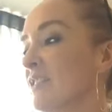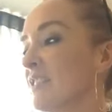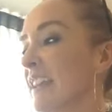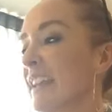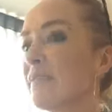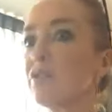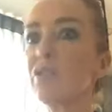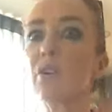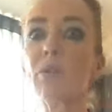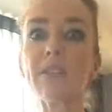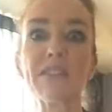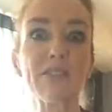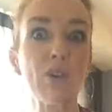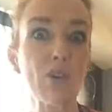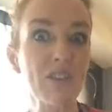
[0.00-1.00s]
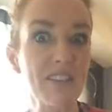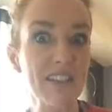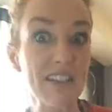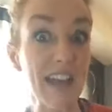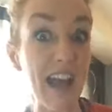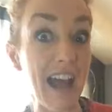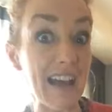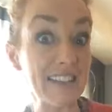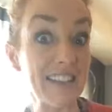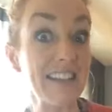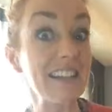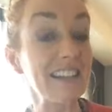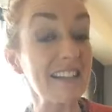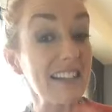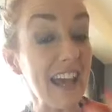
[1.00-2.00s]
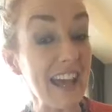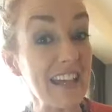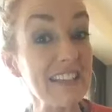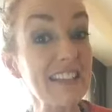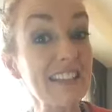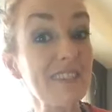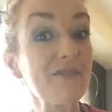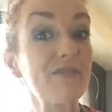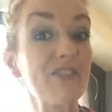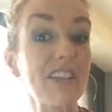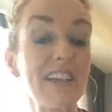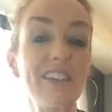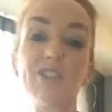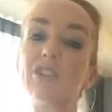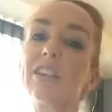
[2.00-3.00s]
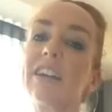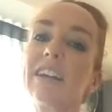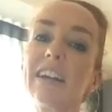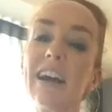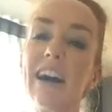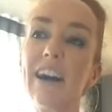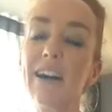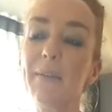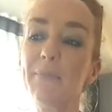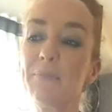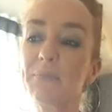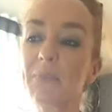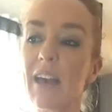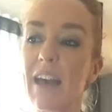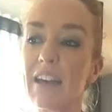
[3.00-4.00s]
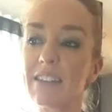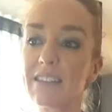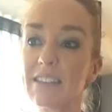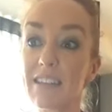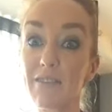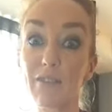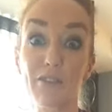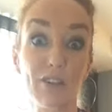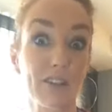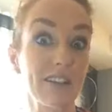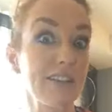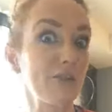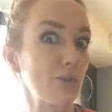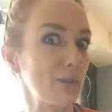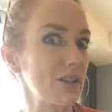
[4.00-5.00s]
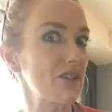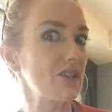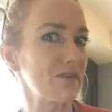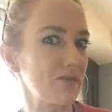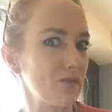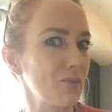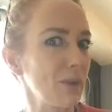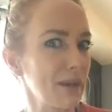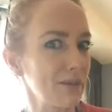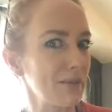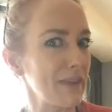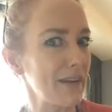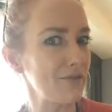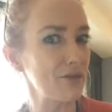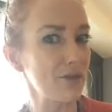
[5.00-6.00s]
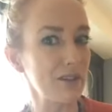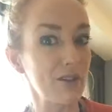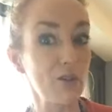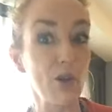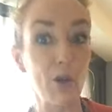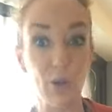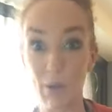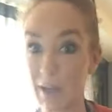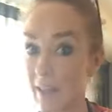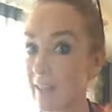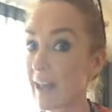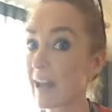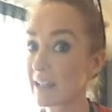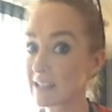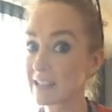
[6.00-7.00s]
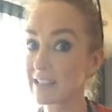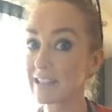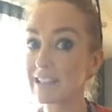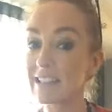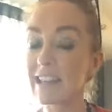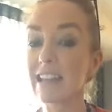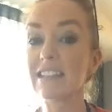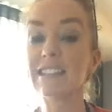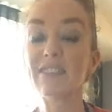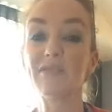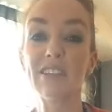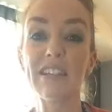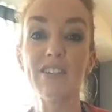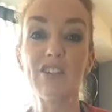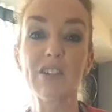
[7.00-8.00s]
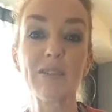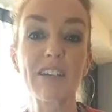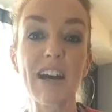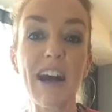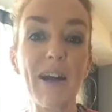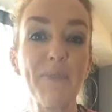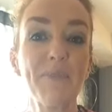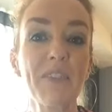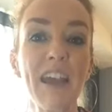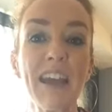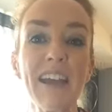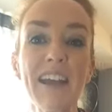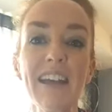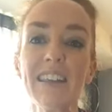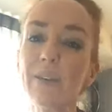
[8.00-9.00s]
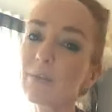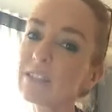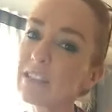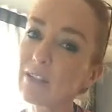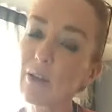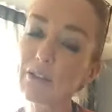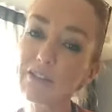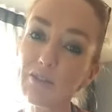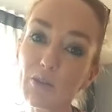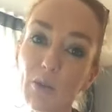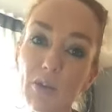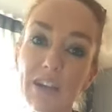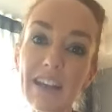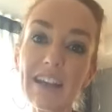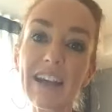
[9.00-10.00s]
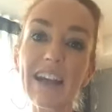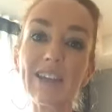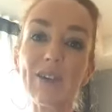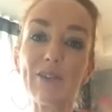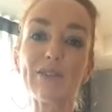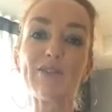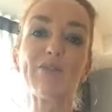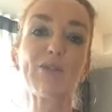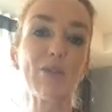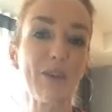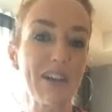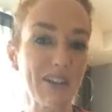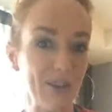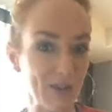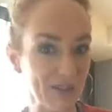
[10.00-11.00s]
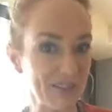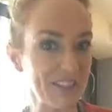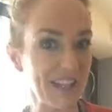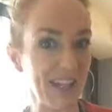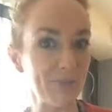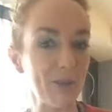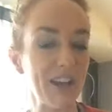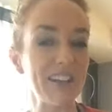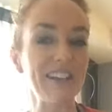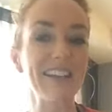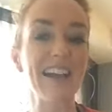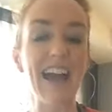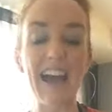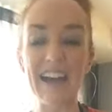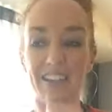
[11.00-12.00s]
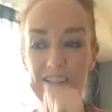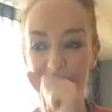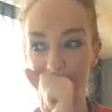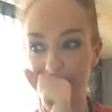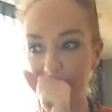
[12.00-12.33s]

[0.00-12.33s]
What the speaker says: even though it's not as an intensive teaching as, say, the third level, which if you've been on that retreat, you know that's an intensive teaching time, there was still lots of talking and lots of joy and lots of celebrating. And